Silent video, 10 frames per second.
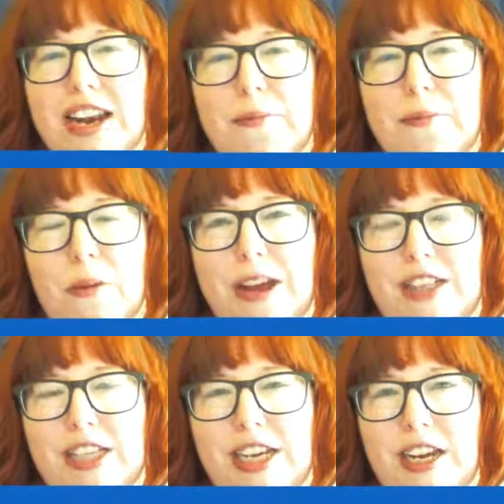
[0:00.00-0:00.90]
up
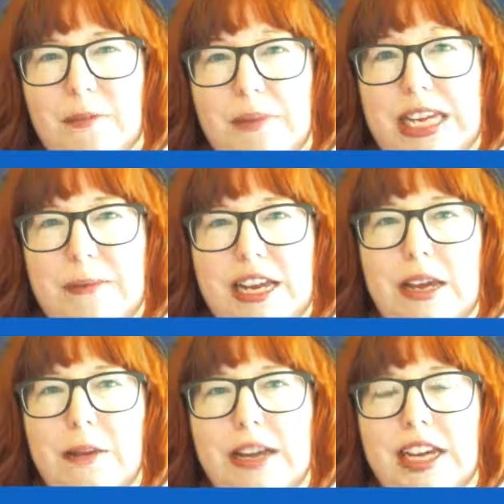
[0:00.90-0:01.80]
romancing
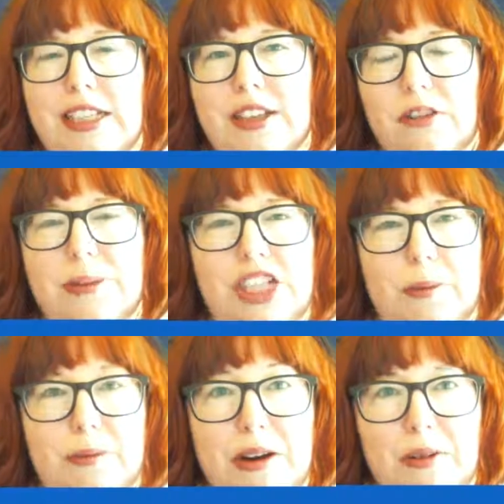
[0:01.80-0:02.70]
PB
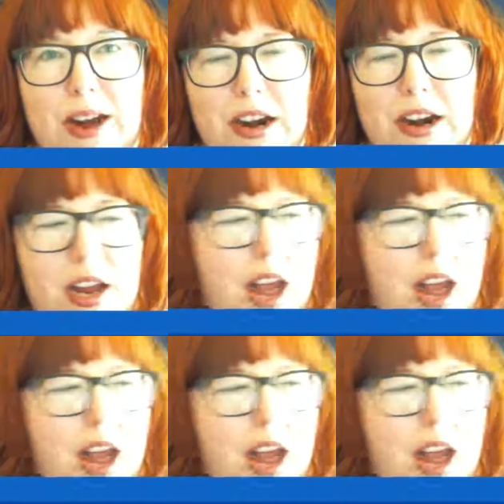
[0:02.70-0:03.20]
my Ryder,